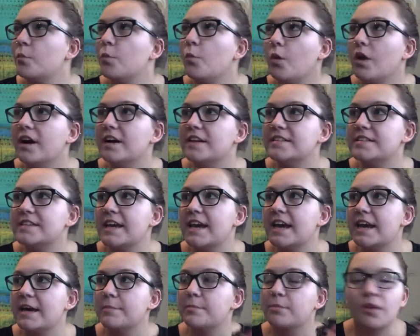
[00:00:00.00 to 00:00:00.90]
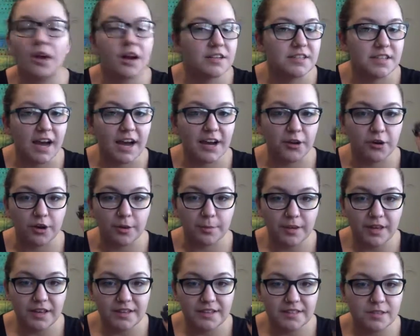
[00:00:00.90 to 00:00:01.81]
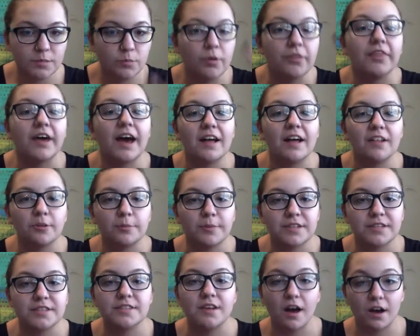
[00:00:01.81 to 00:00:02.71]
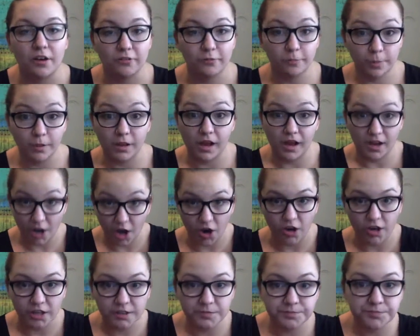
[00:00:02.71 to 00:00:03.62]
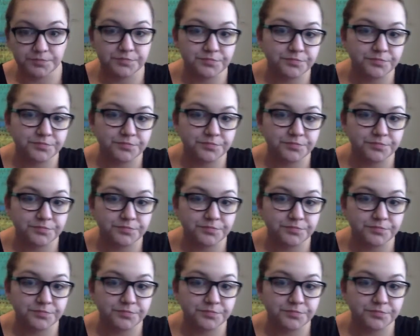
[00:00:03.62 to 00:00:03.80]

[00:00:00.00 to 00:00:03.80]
what a plot diagram is and what the elements of plot are?